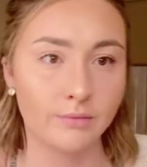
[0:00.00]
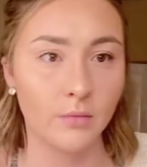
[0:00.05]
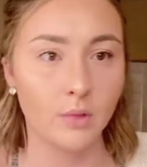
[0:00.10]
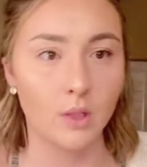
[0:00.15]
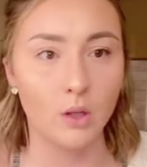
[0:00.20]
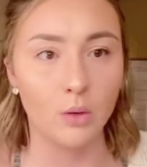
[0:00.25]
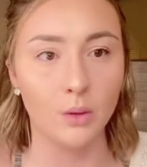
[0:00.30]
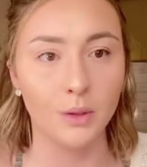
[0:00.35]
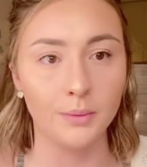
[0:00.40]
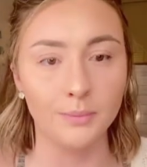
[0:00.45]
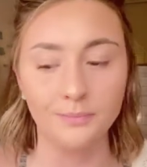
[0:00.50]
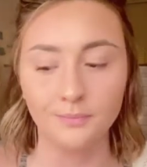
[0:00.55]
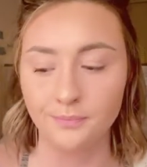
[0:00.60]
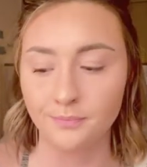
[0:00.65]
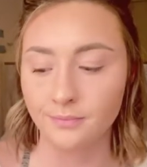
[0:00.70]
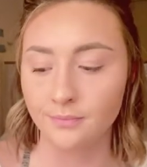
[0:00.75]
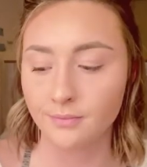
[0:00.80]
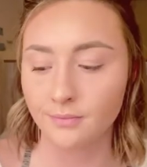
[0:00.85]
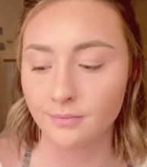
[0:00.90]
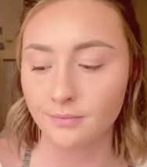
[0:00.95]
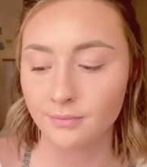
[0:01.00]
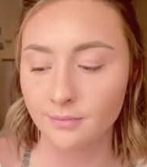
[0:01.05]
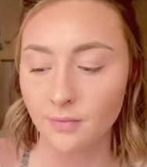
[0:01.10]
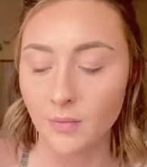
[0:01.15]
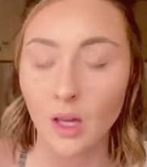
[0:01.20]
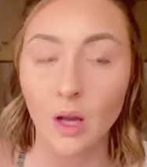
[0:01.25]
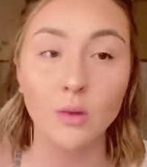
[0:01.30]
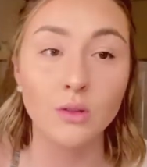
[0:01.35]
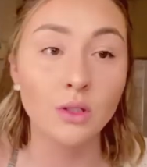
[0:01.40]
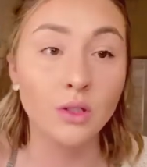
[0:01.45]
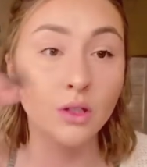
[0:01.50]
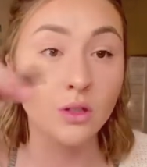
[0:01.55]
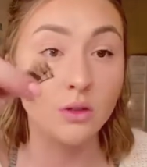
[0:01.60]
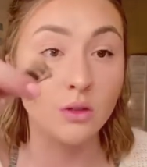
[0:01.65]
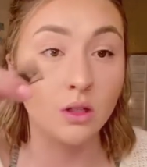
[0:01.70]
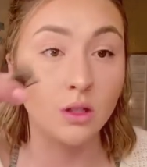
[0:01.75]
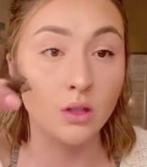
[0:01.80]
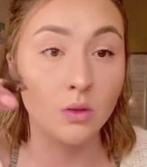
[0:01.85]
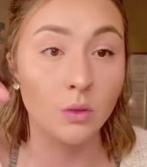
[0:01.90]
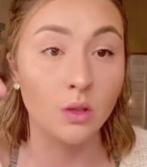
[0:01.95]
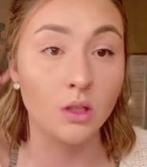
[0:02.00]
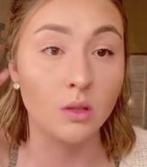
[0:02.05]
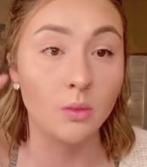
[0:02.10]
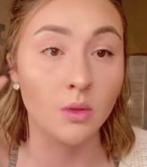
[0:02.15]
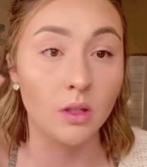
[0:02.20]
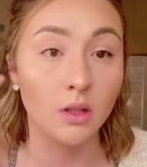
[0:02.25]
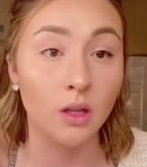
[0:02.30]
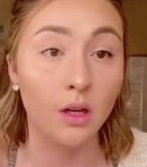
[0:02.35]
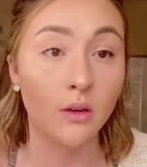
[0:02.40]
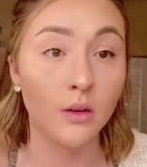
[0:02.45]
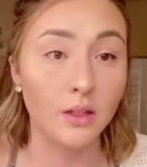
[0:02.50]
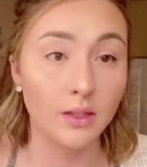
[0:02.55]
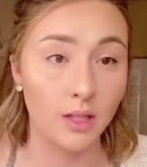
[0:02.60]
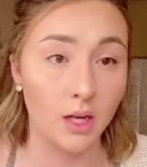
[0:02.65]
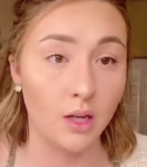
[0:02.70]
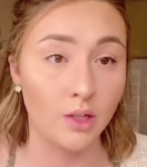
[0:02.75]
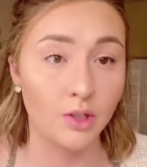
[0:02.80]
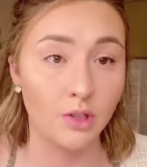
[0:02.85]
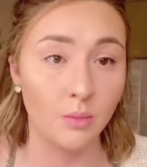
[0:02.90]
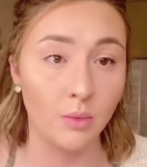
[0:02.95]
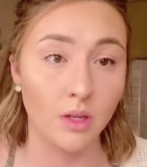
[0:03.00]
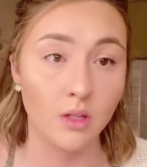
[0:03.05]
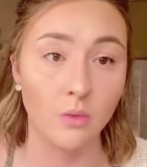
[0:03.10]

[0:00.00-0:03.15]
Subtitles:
Oh, I was gonna use these ones, but they were attached to my